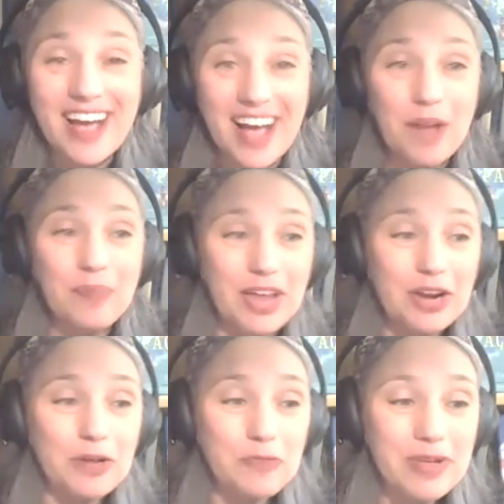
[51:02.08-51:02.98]
um, yeah. that
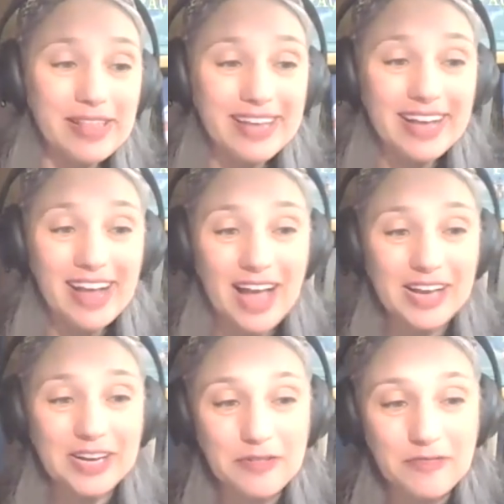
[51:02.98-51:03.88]
are really
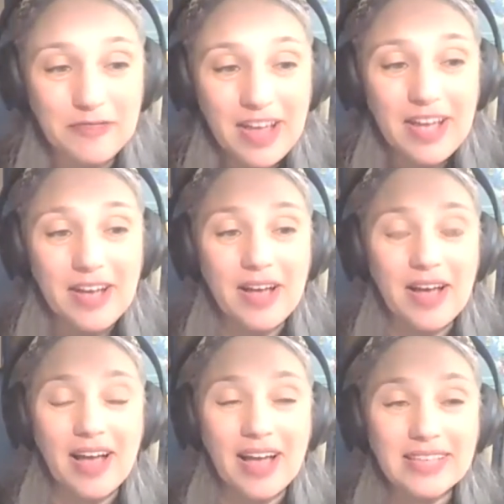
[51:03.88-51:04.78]
kind of
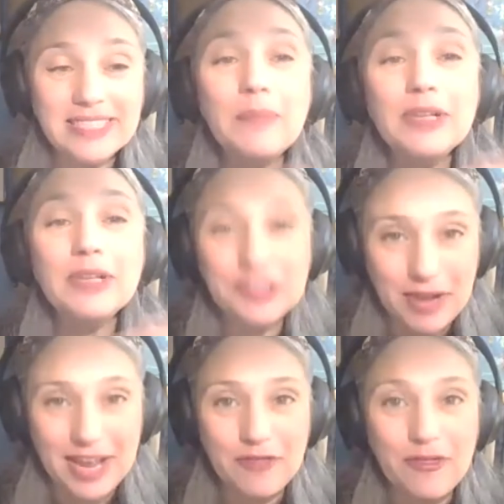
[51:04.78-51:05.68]

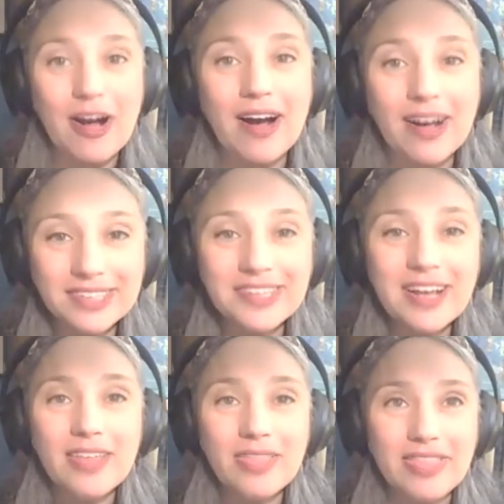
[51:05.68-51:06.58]
demonstrating for us
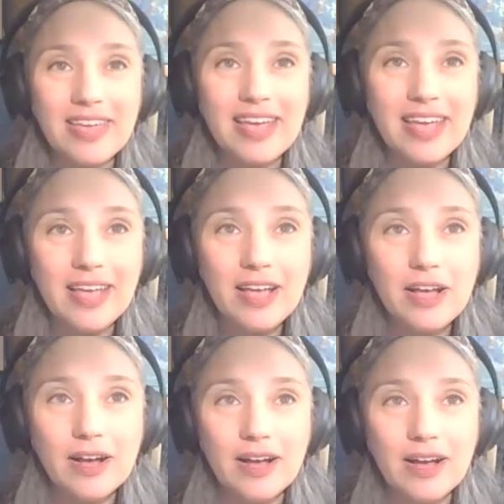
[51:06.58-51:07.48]
the
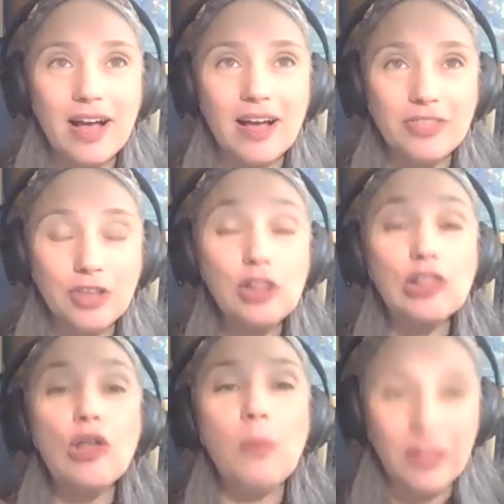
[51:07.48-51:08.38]
the
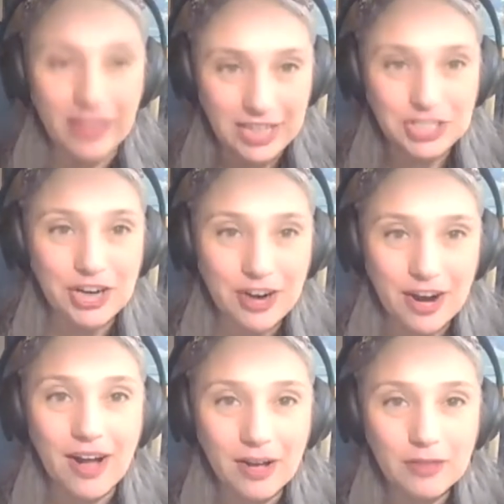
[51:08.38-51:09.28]
global nature
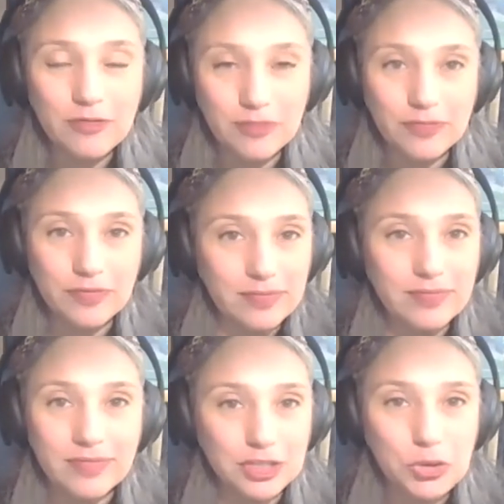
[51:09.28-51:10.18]
of
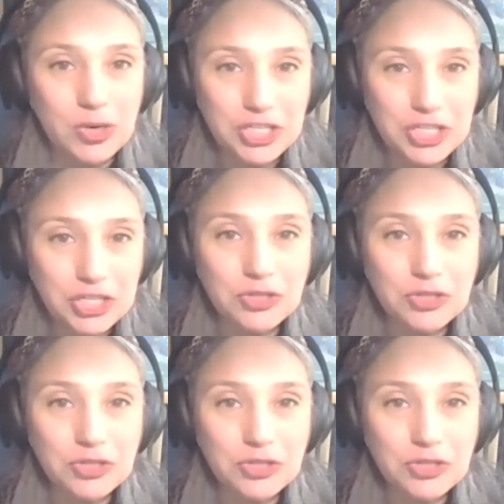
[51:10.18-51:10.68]
the jewish